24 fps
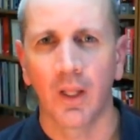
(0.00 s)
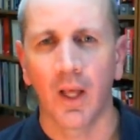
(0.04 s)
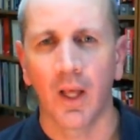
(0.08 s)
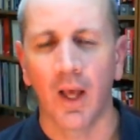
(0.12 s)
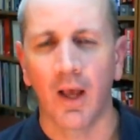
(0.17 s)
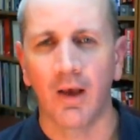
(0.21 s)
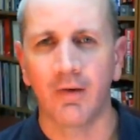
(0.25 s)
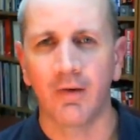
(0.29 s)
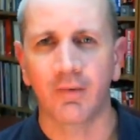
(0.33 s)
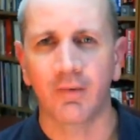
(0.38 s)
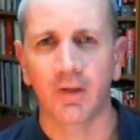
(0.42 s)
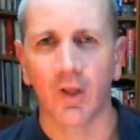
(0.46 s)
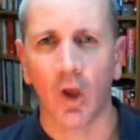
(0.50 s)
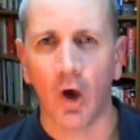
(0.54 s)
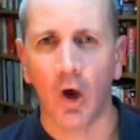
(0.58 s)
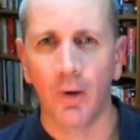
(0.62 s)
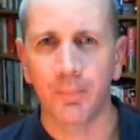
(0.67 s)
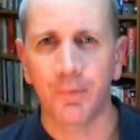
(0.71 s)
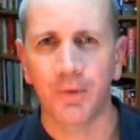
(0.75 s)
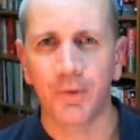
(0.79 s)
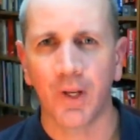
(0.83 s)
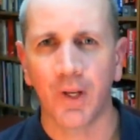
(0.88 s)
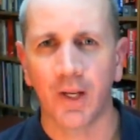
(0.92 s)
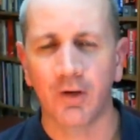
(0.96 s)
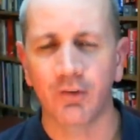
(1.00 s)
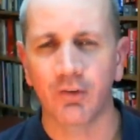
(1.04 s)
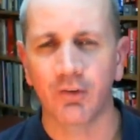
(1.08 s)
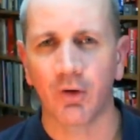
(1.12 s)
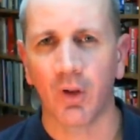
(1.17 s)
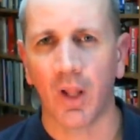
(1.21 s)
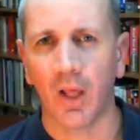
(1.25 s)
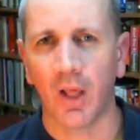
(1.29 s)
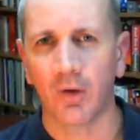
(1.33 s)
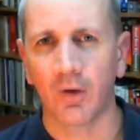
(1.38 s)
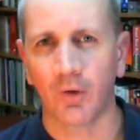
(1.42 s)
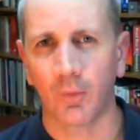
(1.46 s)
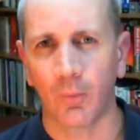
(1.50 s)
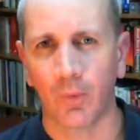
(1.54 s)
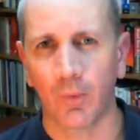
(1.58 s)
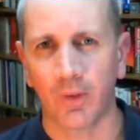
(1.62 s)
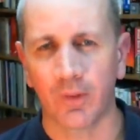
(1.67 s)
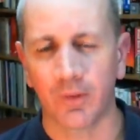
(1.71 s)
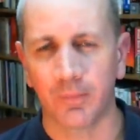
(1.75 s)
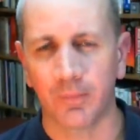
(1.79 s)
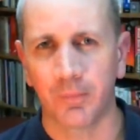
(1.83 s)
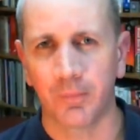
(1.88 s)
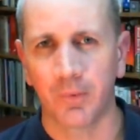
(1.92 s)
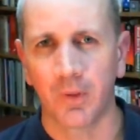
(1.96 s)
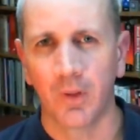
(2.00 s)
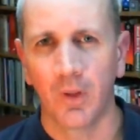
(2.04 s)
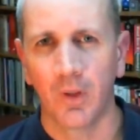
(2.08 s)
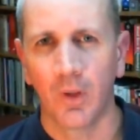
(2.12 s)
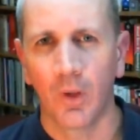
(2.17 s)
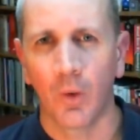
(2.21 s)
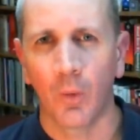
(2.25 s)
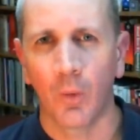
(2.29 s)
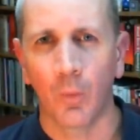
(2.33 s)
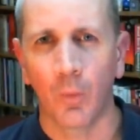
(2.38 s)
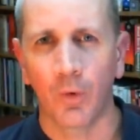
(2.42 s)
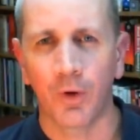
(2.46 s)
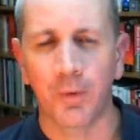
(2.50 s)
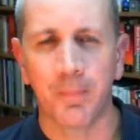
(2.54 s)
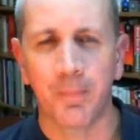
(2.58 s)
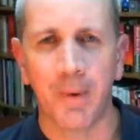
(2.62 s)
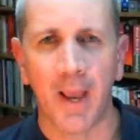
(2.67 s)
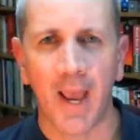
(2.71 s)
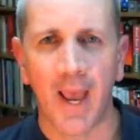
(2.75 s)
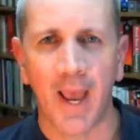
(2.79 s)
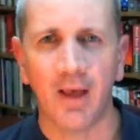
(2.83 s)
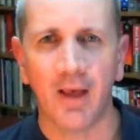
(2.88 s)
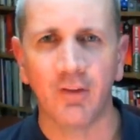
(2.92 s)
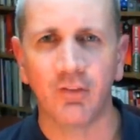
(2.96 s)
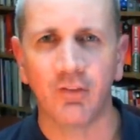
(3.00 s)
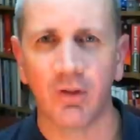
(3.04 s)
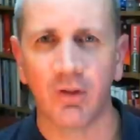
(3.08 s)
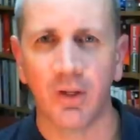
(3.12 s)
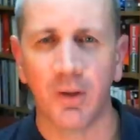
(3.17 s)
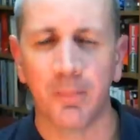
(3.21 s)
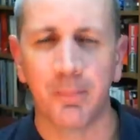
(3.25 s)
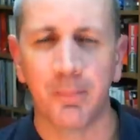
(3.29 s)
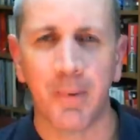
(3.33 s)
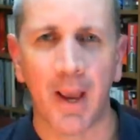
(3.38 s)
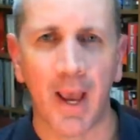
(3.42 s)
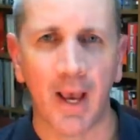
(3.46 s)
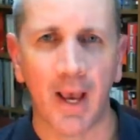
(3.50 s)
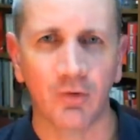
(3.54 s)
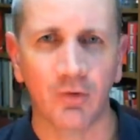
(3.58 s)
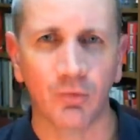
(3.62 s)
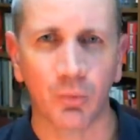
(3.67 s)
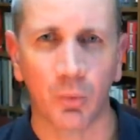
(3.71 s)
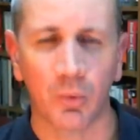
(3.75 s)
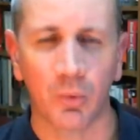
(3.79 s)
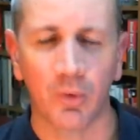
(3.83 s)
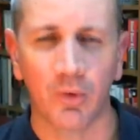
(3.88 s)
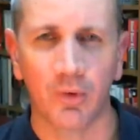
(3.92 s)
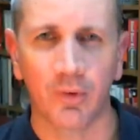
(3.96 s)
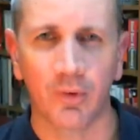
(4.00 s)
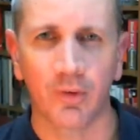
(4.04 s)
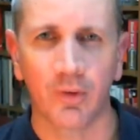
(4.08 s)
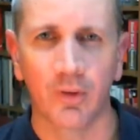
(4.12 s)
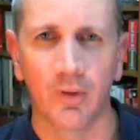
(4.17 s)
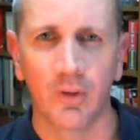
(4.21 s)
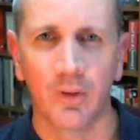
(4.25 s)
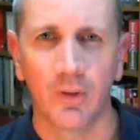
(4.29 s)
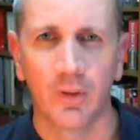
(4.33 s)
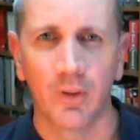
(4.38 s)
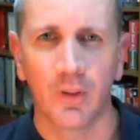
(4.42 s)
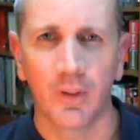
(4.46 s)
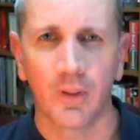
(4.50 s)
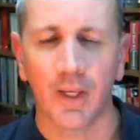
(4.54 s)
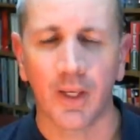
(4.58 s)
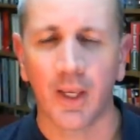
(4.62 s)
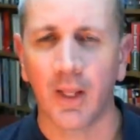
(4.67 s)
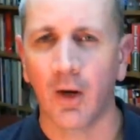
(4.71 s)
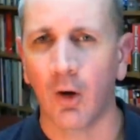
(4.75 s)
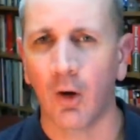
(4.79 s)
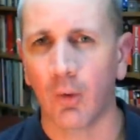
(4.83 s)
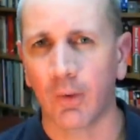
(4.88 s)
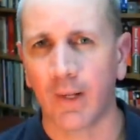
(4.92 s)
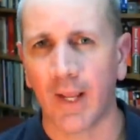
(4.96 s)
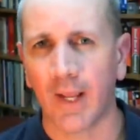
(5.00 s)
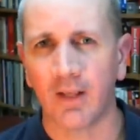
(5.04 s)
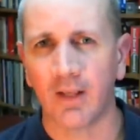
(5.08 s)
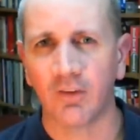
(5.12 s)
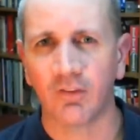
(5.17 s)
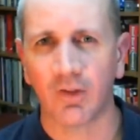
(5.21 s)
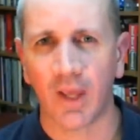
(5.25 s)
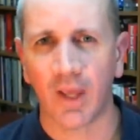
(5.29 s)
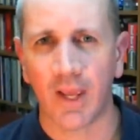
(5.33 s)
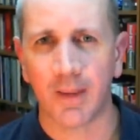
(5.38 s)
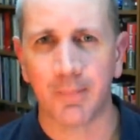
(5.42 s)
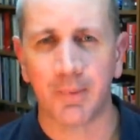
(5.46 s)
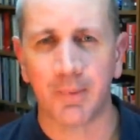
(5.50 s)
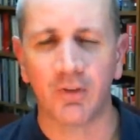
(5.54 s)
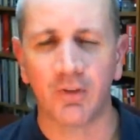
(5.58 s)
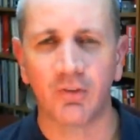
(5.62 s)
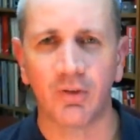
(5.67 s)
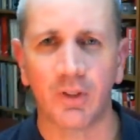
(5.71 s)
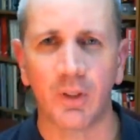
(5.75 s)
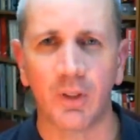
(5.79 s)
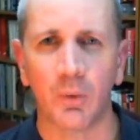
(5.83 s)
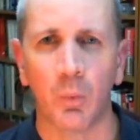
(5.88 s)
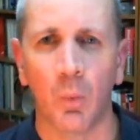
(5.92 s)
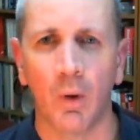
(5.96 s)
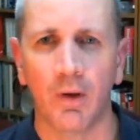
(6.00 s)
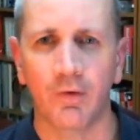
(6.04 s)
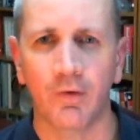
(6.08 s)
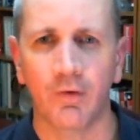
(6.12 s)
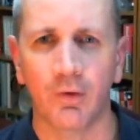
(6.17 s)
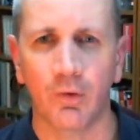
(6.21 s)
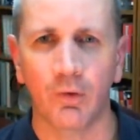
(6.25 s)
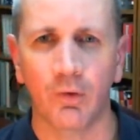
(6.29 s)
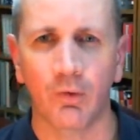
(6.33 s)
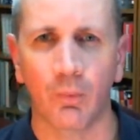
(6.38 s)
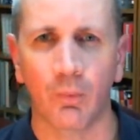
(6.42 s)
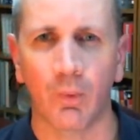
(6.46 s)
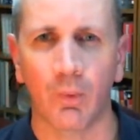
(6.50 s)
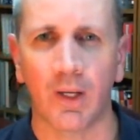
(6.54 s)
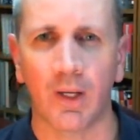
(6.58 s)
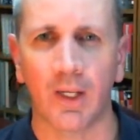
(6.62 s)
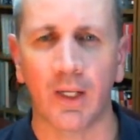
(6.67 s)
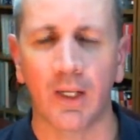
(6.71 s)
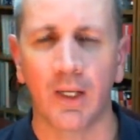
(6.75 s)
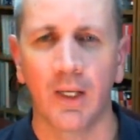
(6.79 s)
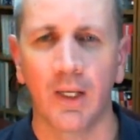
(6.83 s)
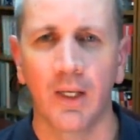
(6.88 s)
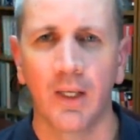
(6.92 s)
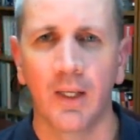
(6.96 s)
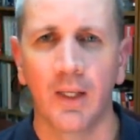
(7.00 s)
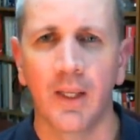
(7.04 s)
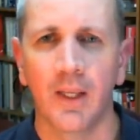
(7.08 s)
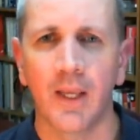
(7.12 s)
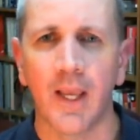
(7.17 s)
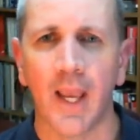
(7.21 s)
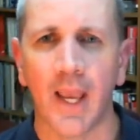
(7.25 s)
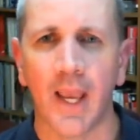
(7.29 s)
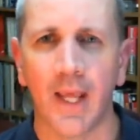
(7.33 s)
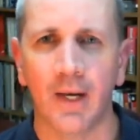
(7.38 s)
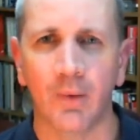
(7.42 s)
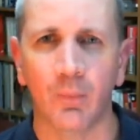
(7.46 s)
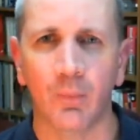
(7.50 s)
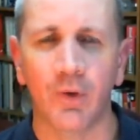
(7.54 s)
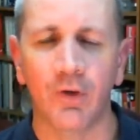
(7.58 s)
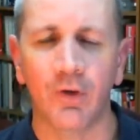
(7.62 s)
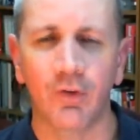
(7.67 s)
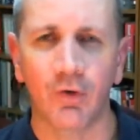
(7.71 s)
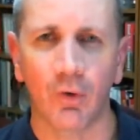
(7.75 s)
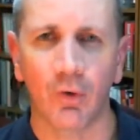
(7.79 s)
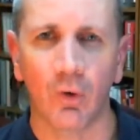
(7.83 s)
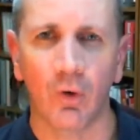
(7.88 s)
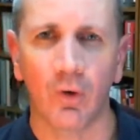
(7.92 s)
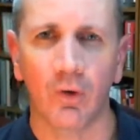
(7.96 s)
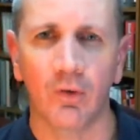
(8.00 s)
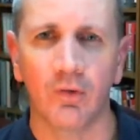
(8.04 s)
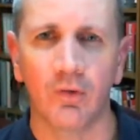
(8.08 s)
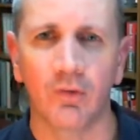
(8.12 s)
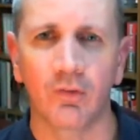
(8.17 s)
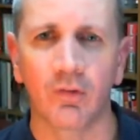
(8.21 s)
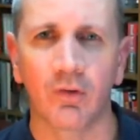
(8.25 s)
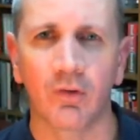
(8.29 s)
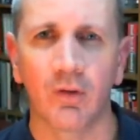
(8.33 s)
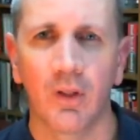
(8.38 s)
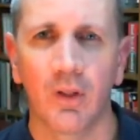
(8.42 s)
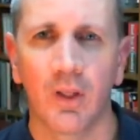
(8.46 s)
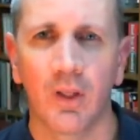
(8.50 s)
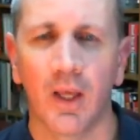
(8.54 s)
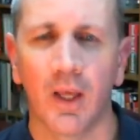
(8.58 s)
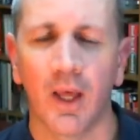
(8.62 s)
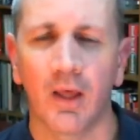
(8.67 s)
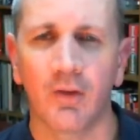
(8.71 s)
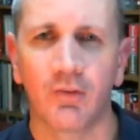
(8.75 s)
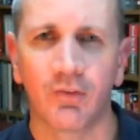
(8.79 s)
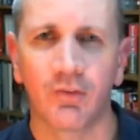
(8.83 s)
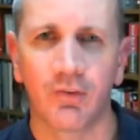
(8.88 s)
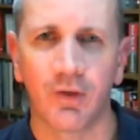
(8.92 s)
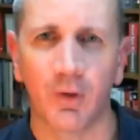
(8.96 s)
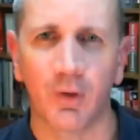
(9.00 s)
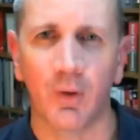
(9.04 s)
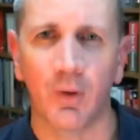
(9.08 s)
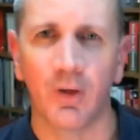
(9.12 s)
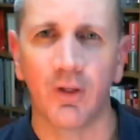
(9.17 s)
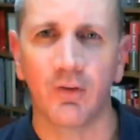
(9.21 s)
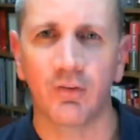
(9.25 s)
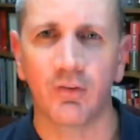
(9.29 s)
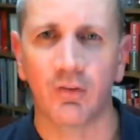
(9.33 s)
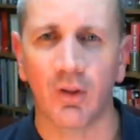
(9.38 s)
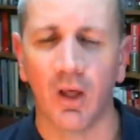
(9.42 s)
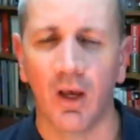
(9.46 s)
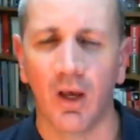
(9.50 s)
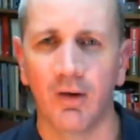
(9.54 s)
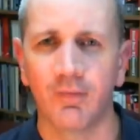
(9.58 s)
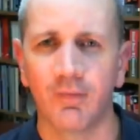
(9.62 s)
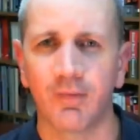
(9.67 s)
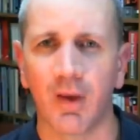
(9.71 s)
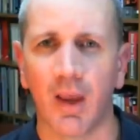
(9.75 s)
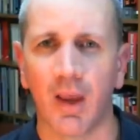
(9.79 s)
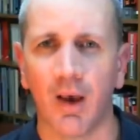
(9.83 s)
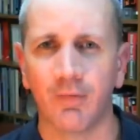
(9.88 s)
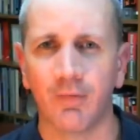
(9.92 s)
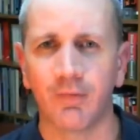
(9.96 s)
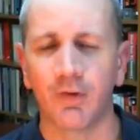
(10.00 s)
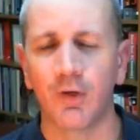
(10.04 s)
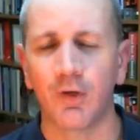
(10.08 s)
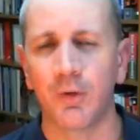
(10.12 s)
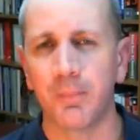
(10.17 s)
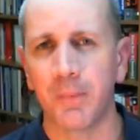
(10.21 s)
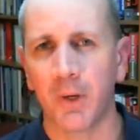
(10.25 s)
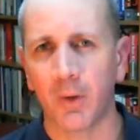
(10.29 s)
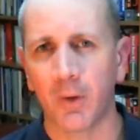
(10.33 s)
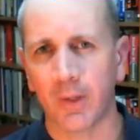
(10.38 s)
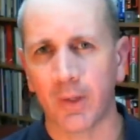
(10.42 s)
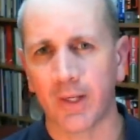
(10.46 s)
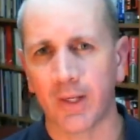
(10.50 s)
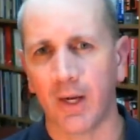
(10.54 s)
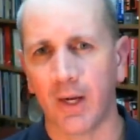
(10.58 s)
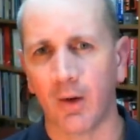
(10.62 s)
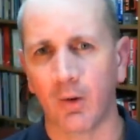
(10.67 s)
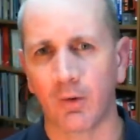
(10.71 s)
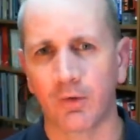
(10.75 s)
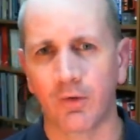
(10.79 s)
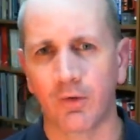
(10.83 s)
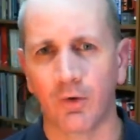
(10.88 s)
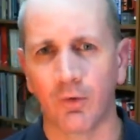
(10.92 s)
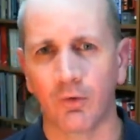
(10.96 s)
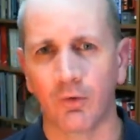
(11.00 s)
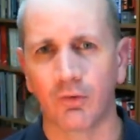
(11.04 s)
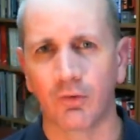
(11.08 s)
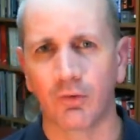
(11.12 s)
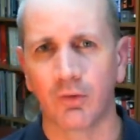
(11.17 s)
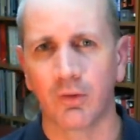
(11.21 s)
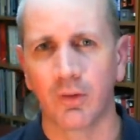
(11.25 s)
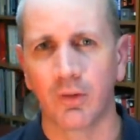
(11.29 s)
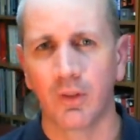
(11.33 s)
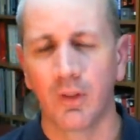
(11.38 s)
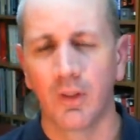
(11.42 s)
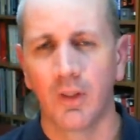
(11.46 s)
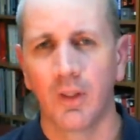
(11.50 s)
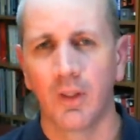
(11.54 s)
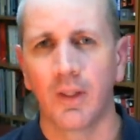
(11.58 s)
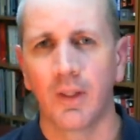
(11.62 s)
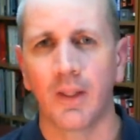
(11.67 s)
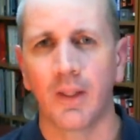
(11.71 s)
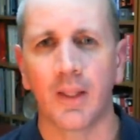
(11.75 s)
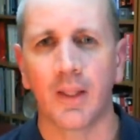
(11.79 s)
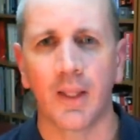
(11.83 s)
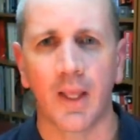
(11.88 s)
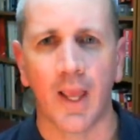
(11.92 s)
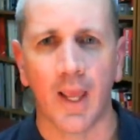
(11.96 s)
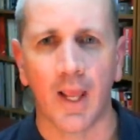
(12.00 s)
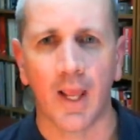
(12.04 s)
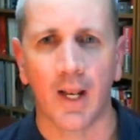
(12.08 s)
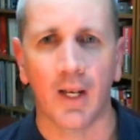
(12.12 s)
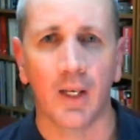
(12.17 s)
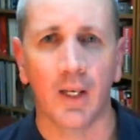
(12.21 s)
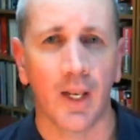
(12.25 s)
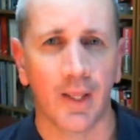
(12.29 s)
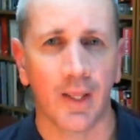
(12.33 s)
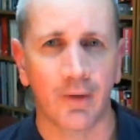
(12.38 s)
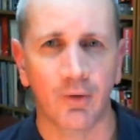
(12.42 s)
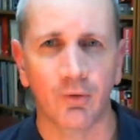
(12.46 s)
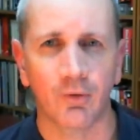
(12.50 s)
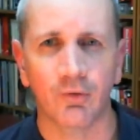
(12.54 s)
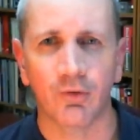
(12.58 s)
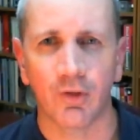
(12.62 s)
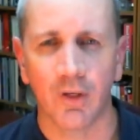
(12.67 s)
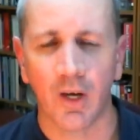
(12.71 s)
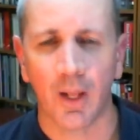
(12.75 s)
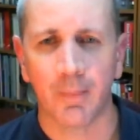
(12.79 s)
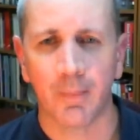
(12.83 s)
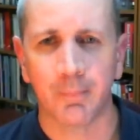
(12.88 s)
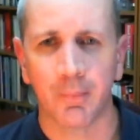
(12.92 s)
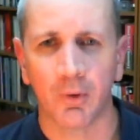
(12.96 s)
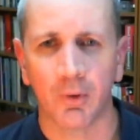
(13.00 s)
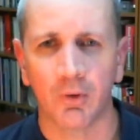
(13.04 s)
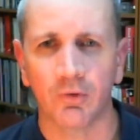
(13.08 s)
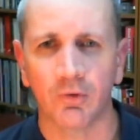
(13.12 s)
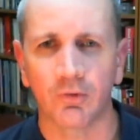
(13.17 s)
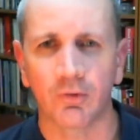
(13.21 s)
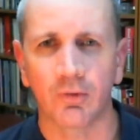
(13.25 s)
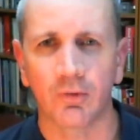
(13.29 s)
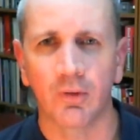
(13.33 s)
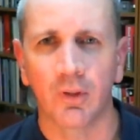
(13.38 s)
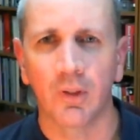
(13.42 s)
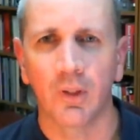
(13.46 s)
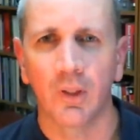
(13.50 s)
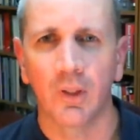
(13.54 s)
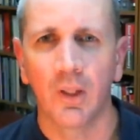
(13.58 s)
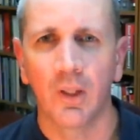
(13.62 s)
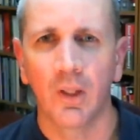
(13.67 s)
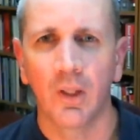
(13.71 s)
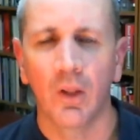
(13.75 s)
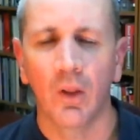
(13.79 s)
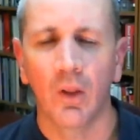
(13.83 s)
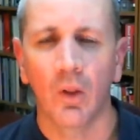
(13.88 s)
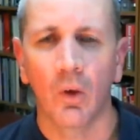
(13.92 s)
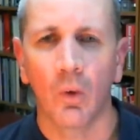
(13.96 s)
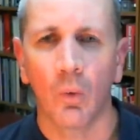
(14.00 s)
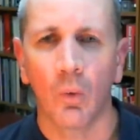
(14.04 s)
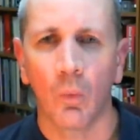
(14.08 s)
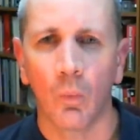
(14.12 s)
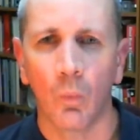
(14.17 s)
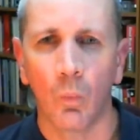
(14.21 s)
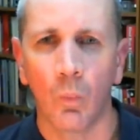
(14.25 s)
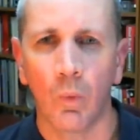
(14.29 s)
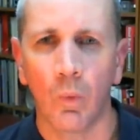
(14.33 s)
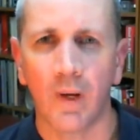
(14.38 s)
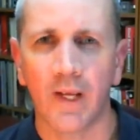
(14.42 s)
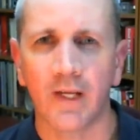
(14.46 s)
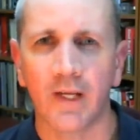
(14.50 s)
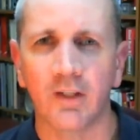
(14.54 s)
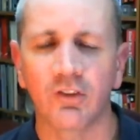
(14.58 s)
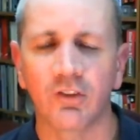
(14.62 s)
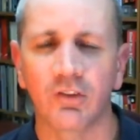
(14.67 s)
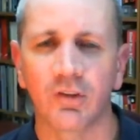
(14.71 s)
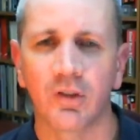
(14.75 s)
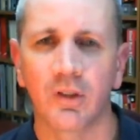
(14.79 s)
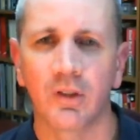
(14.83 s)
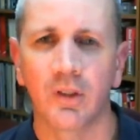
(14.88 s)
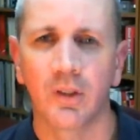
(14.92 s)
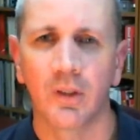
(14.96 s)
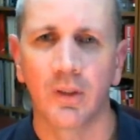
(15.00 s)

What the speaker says: of a computational algorithm where you pass in a password, in our case ABC123, and it returns a series of alpha-numeric characters, letters and numbers, which